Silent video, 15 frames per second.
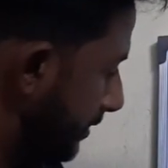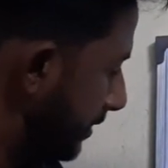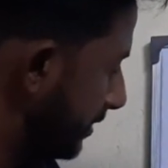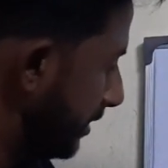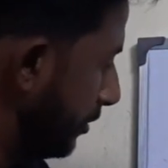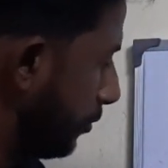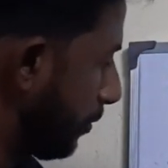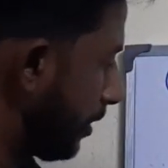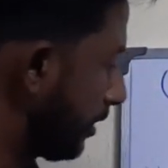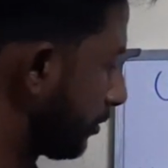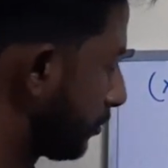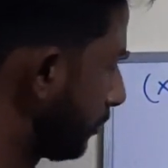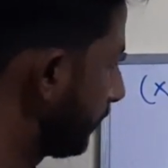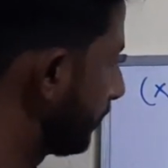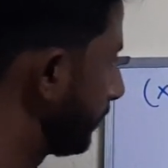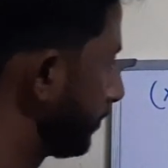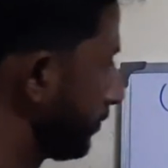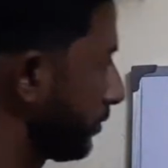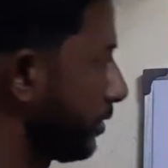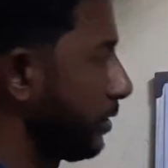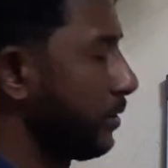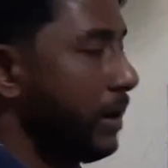is equal to,
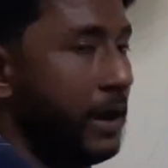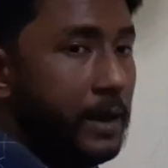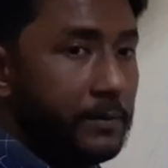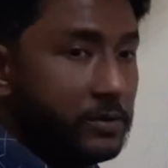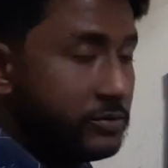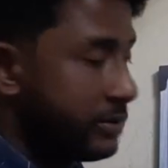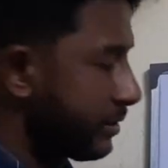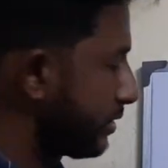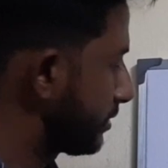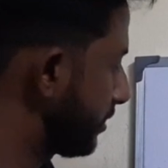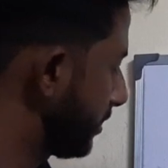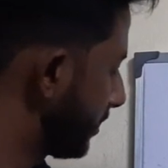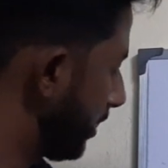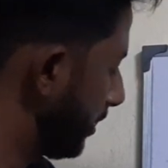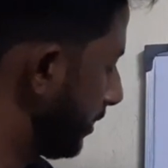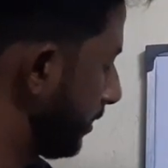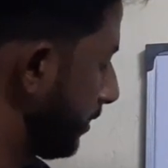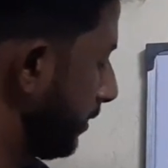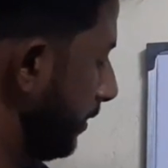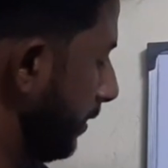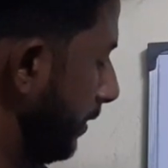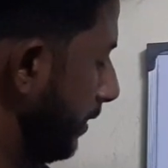I am using this result,
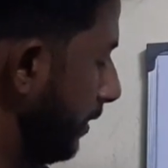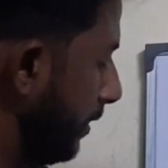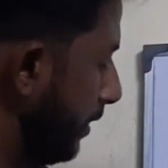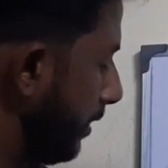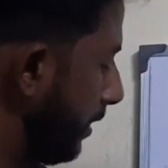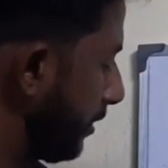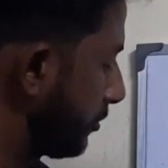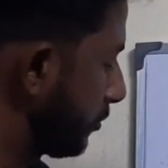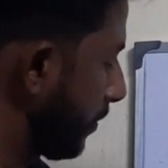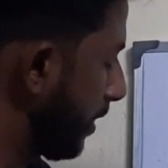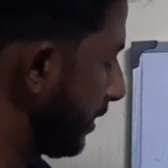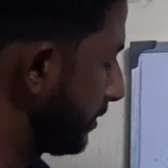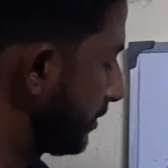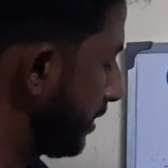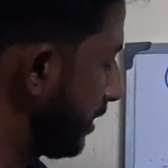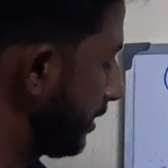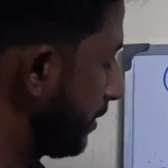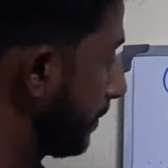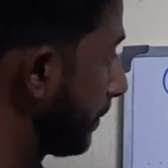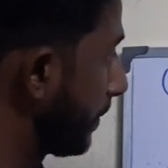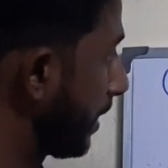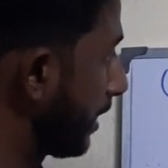x y z
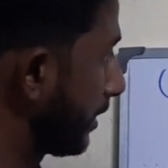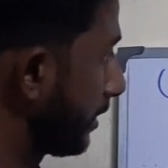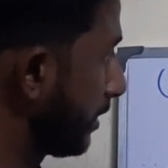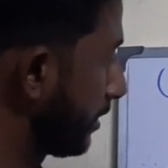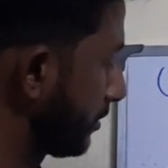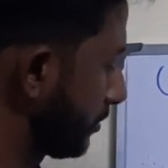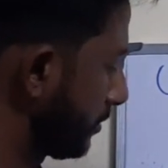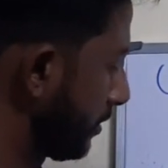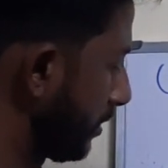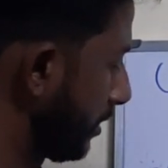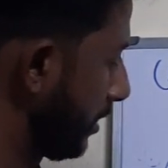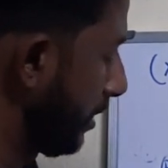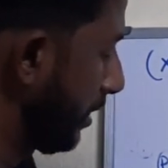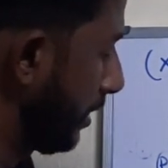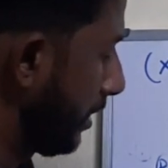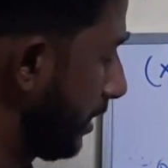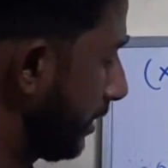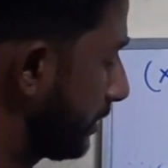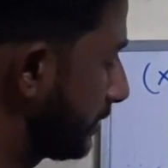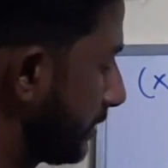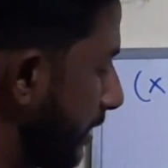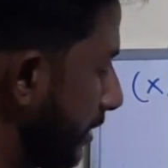minus
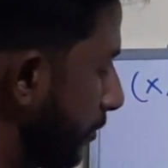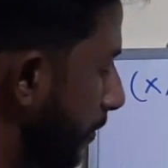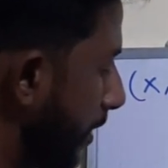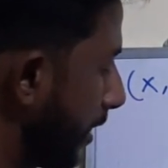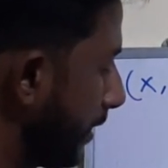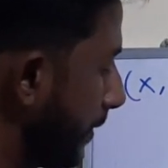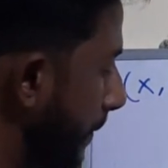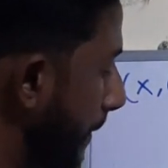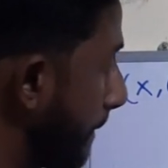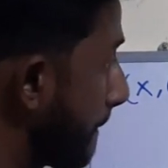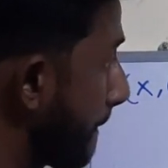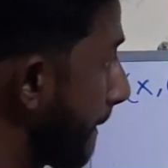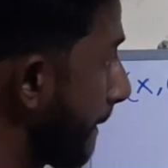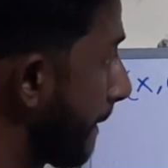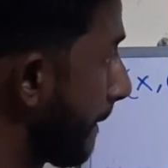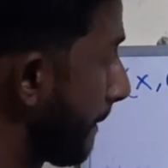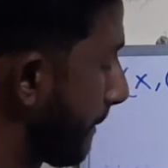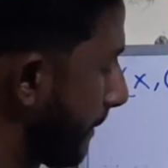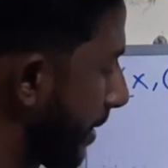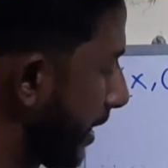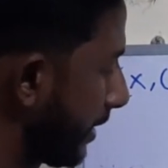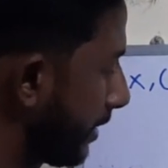x z y
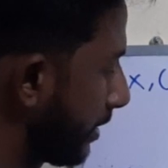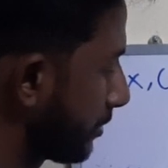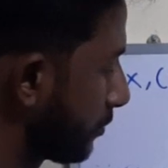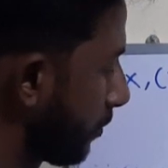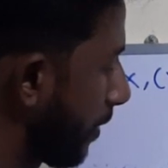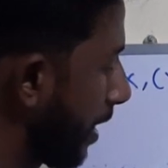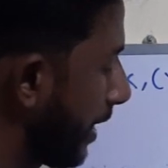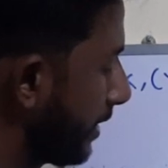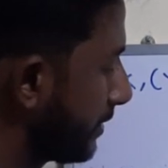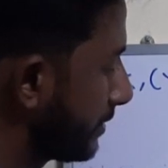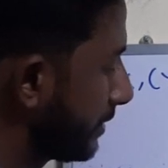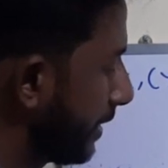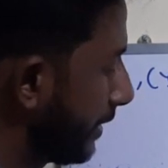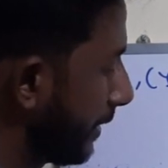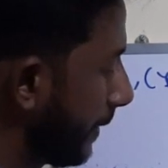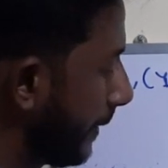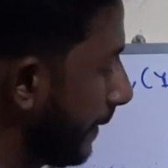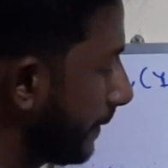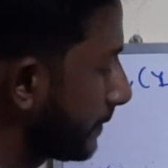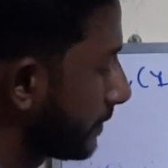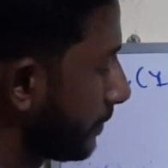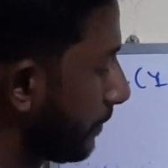minus y z
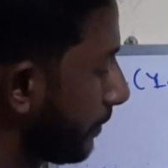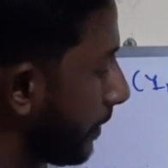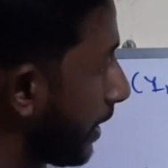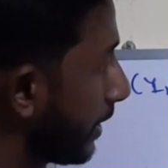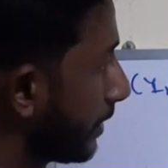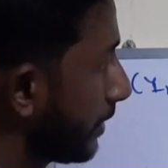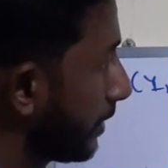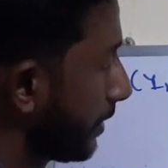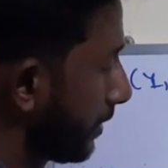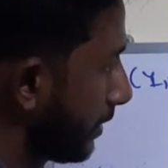x minus